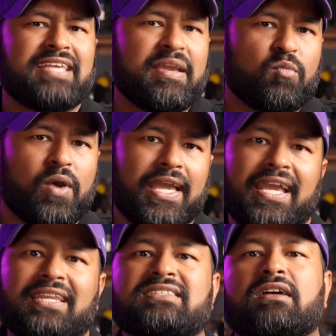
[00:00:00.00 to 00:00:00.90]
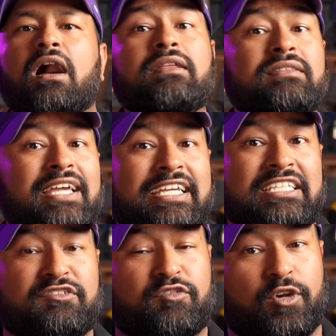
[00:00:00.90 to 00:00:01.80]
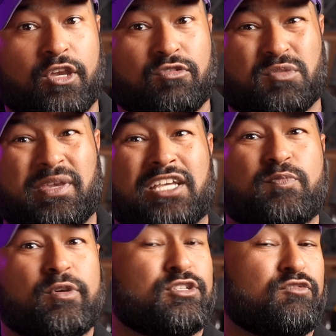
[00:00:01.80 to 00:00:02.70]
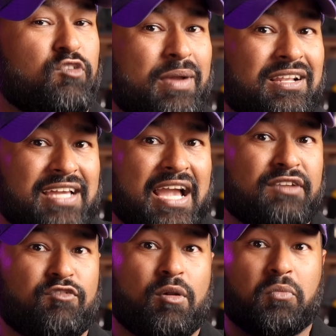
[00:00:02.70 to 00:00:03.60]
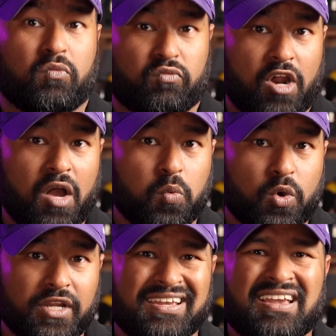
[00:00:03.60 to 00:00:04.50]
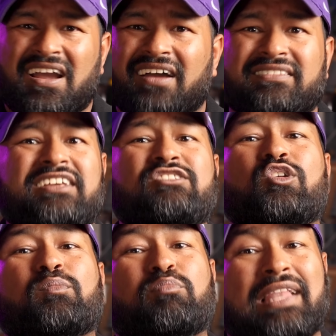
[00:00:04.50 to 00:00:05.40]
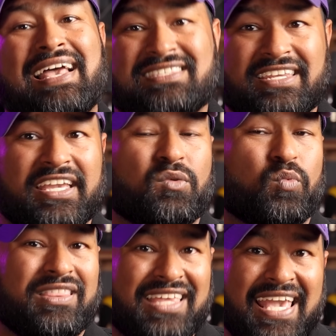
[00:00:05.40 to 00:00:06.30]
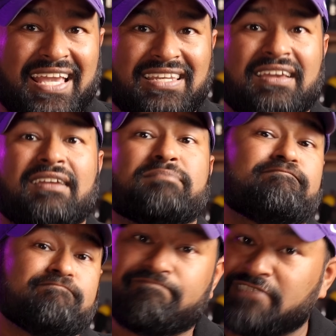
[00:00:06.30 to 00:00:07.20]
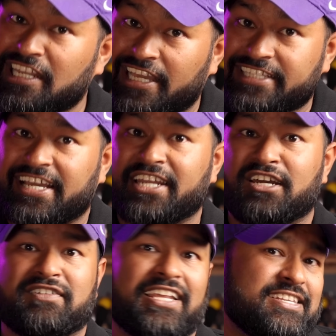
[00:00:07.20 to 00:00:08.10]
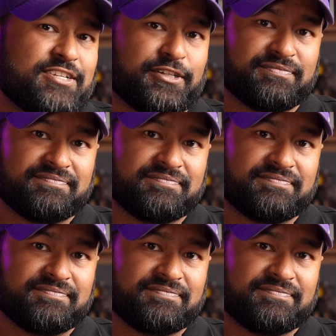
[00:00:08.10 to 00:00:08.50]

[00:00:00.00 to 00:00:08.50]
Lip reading: same way, it is unlikely for you to be exposed to formaldehyde from raw wood unless you're blasting it with heat like that of a laser.